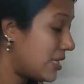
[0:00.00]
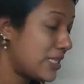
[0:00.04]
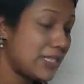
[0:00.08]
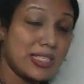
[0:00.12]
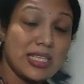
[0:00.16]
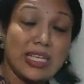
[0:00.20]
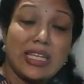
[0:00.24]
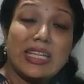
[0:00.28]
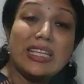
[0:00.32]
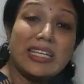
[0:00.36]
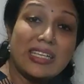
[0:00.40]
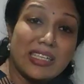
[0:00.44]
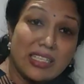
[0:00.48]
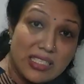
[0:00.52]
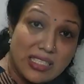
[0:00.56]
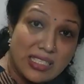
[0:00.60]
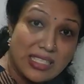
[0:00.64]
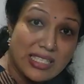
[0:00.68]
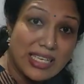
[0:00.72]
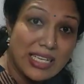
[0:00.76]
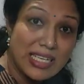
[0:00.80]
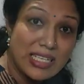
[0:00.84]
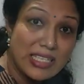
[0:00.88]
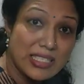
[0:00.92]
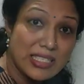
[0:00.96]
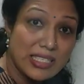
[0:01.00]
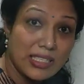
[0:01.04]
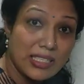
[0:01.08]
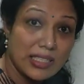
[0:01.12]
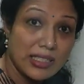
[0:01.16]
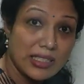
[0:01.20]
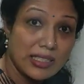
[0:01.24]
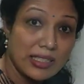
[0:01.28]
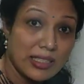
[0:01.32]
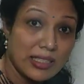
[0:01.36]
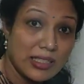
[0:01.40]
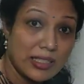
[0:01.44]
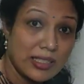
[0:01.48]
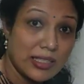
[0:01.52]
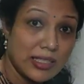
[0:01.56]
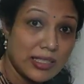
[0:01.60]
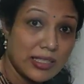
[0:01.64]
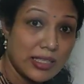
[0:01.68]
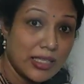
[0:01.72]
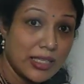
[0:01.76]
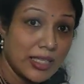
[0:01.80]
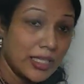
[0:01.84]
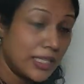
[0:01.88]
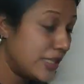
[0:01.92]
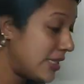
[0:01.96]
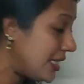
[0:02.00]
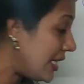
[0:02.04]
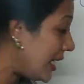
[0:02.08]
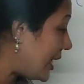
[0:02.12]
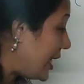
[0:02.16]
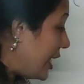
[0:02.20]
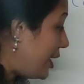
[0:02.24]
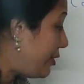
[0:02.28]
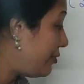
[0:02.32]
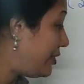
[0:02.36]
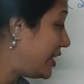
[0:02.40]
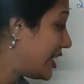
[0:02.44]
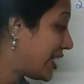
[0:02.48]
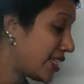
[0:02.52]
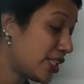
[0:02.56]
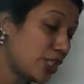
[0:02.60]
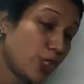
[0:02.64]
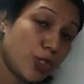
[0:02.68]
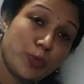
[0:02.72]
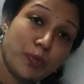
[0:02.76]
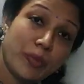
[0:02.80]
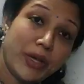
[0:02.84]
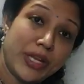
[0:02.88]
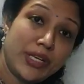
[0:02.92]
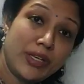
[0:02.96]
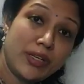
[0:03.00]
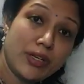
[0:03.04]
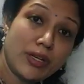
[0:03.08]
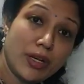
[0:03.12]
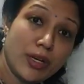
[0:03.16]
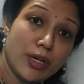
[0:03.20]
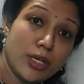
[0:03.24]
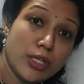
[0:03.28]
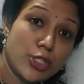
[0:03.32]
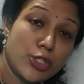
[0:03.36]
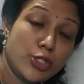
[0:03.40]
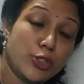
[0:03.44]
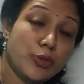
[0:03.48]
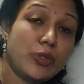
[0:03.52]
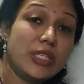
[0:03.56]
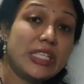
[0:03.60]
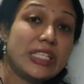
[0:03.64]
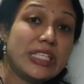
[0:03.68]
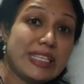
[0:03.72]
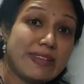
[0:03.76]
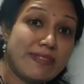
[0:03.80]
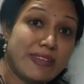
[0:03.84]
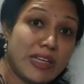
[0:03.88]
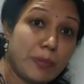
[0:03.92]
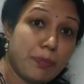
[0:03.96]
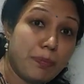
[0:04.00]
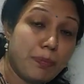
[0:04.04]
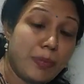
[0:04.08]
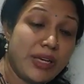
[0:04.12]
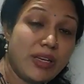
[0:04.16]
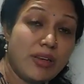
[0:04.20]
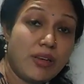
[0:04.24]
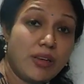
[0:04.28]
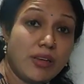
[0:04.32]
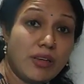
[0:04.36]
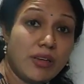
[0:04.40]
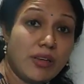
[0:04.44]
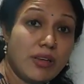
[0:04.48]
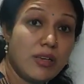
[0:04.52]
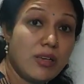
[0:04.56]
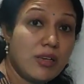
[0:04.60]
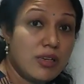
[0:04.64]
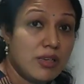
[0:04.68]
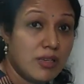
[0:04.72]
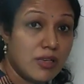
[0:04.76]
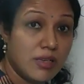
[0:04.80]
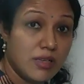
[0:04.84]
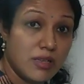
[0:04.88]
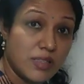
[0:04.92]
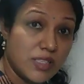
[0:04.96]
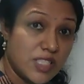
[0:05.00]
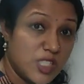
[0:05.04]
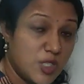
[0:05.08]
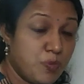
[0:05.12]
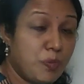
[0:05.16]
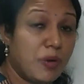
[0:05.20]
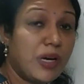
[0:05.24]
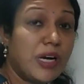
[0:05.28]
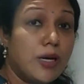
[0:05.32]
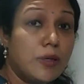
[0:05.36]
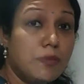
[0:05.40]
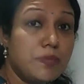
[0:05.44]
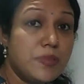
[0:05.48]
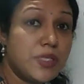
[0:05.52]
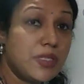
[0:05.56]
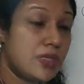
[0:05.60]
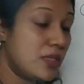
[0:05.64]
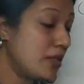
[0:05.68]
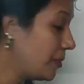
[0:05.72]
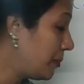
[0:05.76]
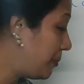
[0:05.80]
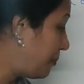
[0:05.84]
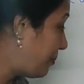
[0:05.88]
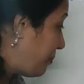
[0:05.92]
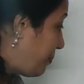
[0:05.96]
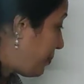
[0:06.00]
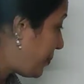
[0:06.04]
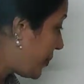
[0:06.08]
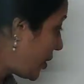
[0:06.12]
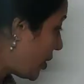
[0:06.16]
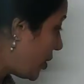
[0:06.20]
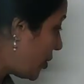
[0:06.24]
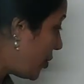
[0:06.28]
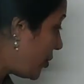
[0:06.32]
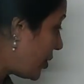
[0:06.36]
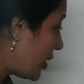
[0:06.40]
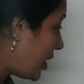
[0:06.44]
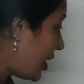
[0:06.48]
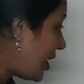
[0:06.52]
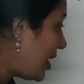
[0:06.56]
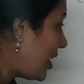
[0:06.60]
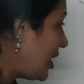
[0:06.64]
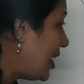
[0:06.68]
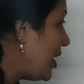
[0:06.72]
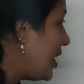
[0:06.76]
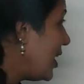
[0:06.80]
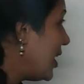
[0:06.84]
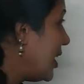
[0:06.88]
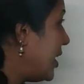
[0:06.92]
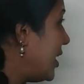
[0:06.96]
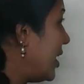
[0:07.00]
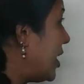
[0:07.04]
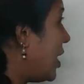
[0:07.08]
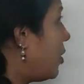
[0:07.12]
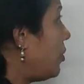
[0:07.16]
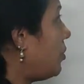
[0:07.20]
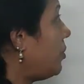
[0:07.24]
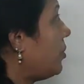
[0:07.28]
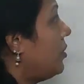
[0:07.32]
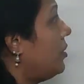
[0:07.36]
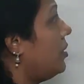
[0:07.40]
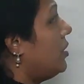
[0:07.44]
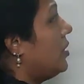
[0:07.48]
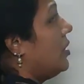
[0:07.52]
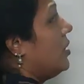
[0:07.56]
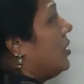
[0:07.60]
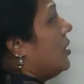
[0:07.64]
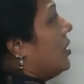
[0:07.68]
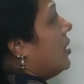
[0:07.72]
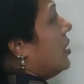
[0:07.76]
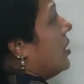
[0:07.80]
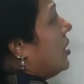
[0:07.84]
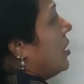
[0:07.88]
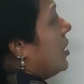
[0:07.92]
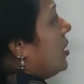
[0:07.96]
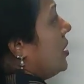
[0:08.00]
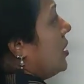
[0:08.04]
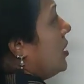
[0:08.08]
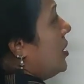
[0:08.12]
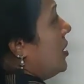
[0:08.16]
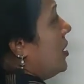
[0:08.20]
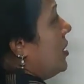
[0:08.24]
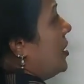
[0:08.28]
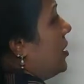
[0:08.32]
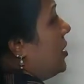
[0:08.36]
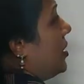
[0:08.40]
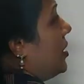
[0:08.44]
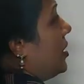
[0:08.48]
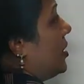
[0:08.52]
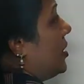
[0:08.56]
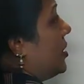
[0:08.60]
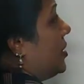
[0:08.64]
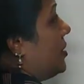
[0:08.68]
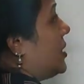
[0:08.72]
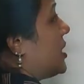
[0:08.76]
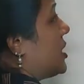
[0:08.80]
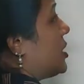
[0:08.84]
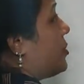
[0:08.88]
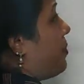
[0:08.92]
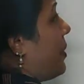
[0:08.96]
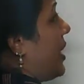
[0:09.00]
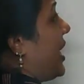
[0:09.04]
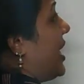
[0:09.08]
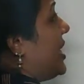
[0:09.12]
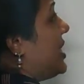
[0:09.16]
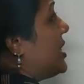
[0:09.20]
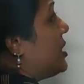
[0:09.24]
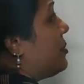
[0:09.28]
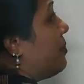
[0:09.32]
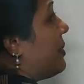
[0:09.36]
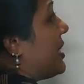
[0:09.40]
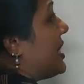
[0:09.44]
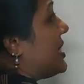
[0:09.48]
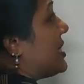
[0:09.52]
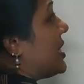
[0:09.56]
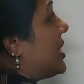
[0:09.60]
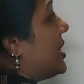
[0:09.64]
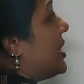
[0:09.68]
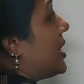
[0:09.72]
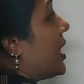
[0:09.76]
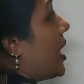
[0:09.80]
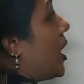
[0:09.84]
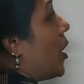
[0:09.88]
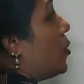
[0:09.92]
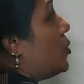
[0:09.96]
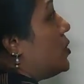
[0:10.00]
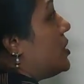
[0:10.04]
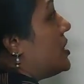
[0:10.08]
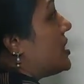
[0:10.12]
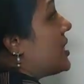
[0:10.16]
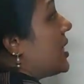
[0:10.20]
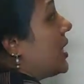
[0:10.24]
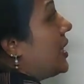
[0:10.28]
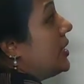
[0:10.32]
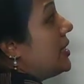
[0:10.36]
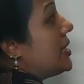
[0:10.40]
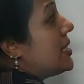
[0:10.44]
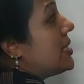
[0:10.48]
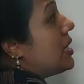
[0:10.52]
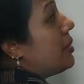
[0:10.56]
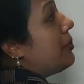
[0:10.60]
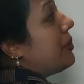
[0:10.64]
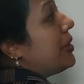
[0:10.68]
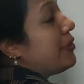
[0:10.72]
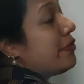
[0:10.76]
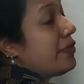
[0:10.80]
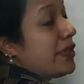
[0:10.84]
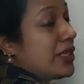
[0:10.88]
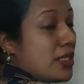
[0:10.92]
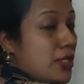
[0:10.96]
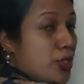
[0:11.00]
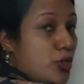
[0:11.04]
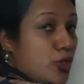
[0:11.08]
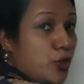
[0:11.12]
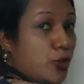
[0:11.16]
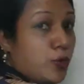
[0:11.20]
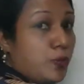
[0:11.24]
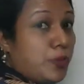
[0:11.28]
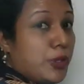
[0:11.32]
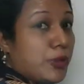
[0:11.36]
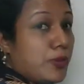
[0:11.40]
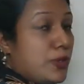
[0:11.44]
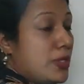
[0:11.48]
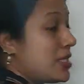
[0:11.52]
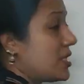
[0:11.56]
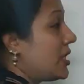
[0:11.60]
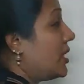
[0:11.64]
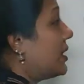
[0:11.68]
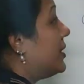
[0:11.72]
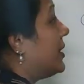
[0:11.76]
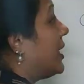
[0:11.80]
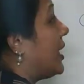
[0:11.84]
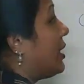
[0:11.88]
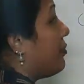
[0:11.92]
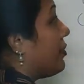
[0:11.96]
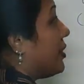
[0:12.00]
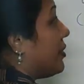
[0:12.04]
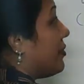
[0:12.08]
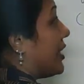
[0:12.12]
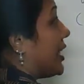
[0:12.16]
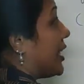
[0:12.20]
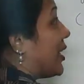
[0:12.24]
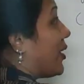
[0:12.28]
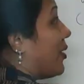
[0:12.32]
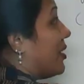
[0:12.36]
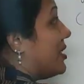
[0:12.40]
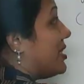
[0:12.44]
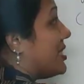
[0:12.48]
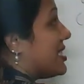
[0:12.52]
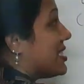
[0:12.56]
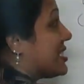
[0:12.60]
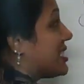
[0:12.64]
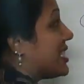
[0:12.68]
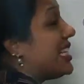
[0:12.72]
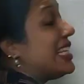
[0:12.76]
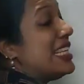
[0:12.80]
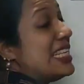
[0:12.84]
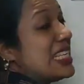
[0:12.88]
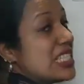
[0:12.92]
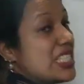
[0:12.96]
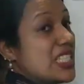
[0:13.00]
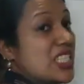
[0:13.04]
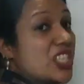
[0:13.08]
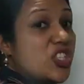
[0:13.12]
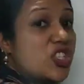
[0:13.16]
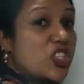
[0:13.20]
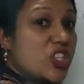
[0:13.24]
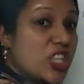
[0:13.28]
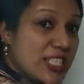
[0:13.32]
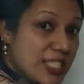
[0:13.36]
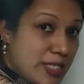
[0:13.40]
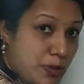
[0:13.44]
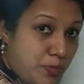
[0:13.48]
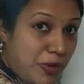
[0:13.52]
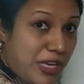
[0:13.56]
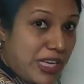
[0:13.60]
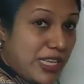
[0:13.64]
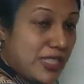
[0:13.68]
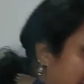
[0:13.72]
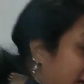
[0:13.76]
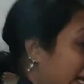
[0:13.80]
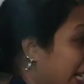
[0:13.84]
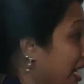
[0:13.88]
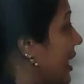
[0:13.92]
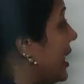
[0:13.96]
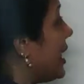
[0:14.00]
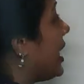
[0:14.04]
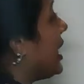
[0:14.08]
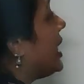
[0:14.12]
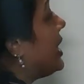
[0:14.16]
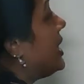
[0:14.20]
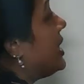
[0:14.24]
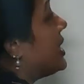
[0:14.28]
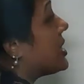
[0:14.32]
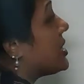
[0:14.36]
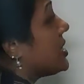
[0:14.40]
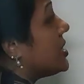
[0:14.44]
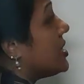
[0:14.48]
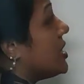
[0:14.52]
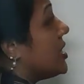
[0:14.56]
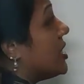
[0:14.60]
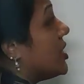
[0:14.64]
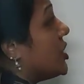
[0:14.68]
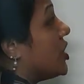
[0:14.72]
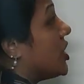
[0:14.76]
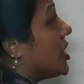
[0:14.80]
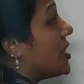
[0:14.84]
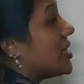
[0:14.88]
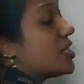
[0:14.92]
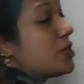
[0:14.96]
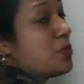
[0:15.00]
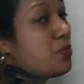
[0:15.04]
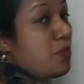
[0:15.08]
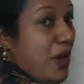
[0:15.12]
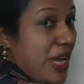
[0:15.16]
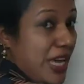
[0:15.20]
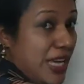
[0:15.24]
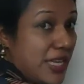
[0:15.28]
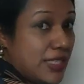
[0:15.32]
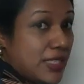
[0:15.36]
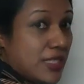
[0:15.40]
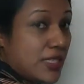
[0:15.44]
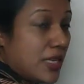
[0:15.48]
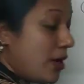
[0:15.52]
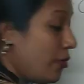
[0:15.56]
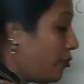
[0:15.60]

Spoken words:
as the nurse cells. They give nourishment to the developing sperms. Okay. Now, the space present outside the seminiferous tubules, that we will call it as interstitial space. In interstitial space,